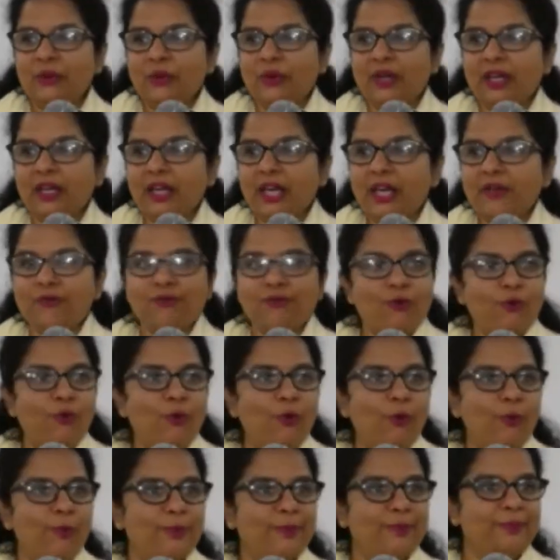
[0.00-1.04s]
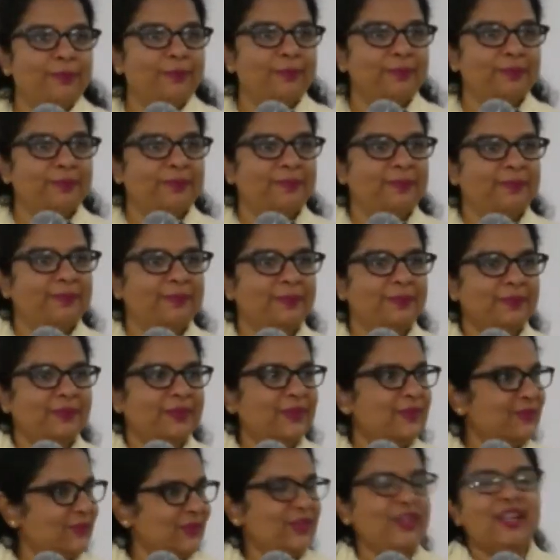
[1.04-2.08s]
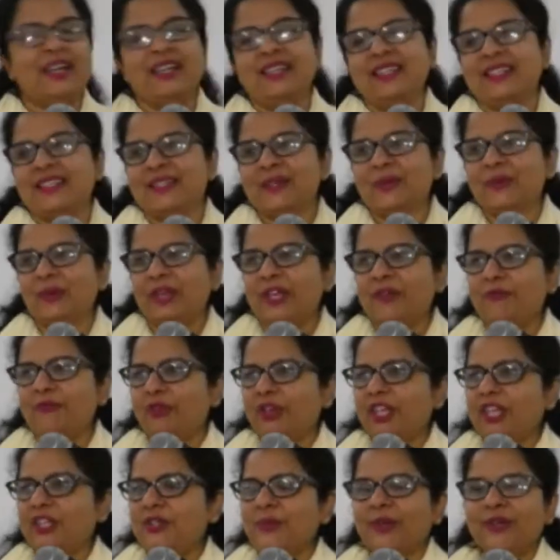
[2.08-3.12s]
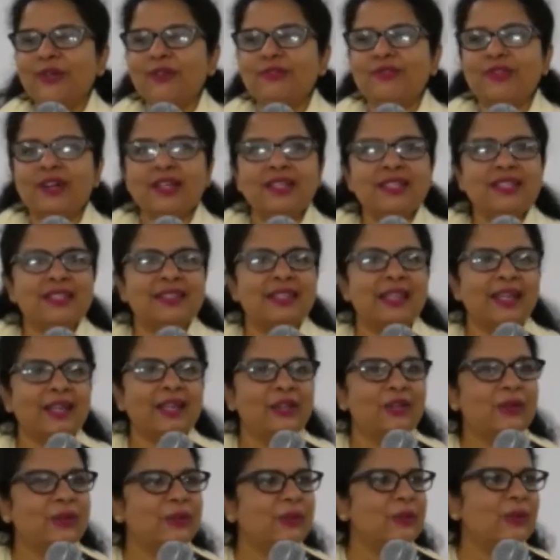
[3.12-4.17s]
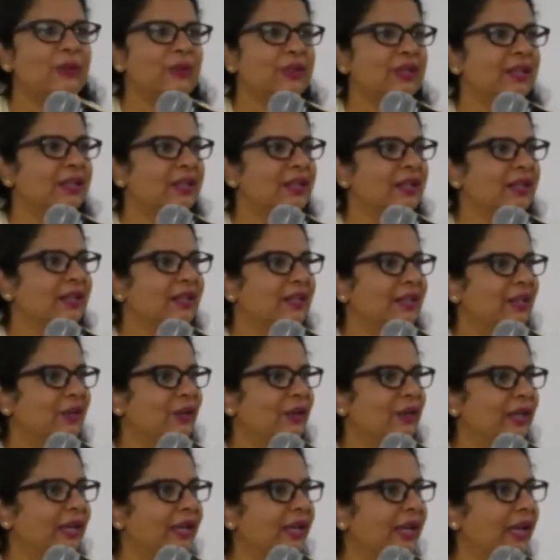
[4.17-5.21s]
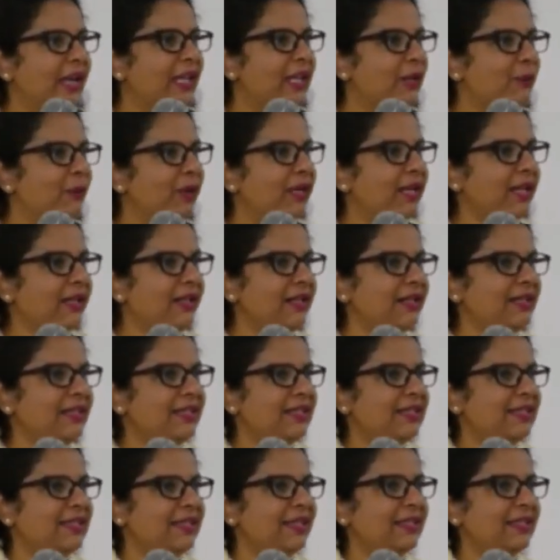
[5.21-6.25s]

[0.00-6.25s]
Okay, and for whom? For us. Okay, for each one of us. Thank you. Okay, anyone else?